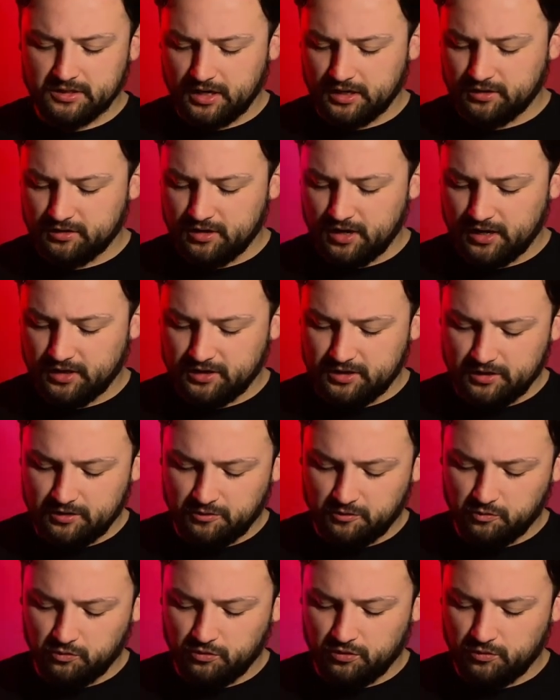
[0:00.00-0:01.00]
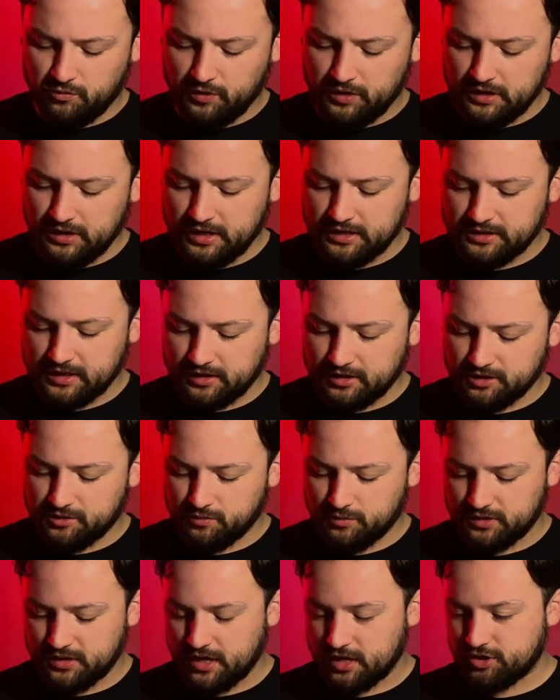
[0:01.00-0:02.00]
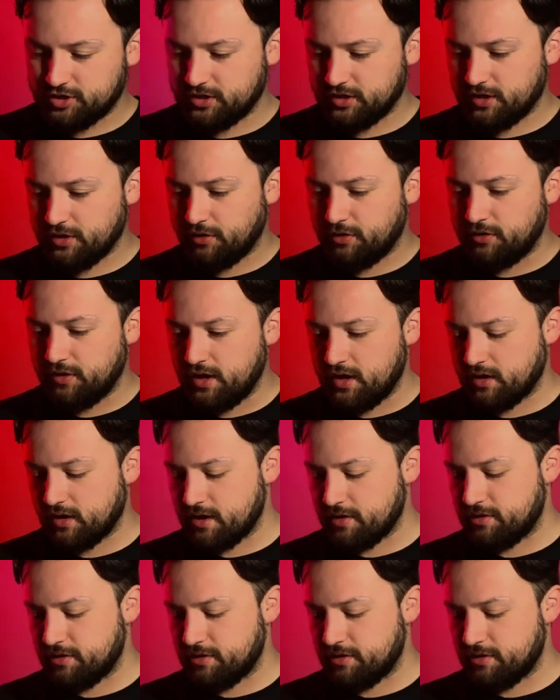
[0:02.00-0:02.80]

I didn't realize that this was actually a thing.